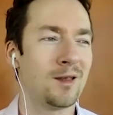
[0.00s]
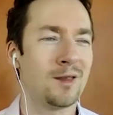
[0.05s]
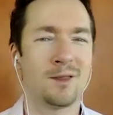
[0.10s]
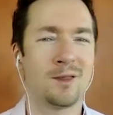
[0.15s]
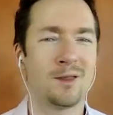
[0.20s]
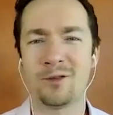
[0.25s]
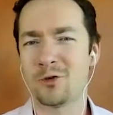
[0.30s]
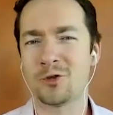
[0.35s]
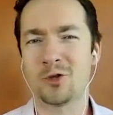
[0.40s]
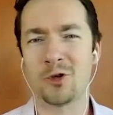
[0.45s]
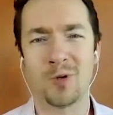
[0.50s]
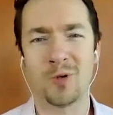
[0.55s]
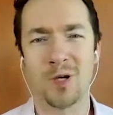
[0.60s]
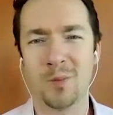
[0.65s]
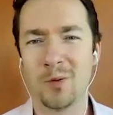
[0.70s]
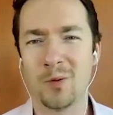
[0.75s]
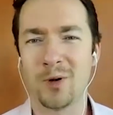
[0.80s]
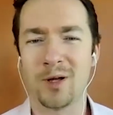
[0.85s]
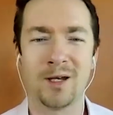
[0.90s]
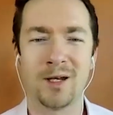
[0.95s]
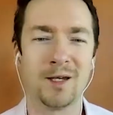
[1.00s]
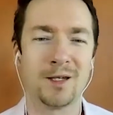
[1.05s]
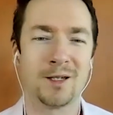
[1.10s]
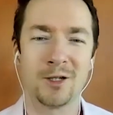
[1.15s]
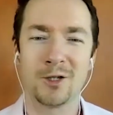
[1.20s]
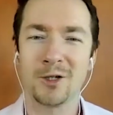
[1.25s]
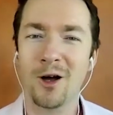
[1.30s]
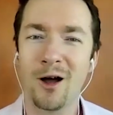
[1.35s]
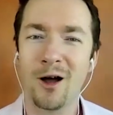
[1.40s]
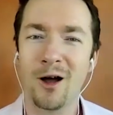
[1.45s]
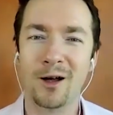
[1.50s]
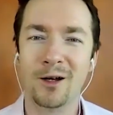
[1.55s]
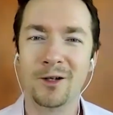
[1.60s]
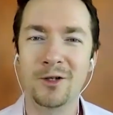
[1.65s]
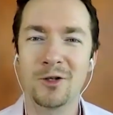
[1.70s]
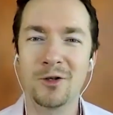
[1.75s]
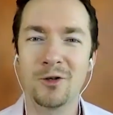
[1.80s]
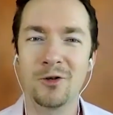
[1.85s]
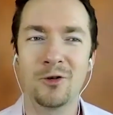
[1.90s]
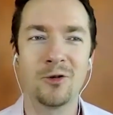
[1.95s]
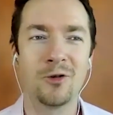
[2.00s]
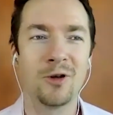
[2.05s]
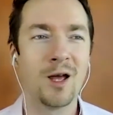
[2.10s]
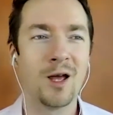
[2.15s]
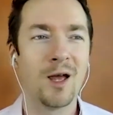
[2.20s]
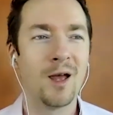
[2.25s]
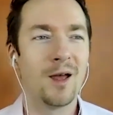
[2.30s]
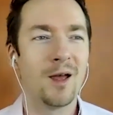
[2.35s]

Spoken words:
there's so many people I need to talk to.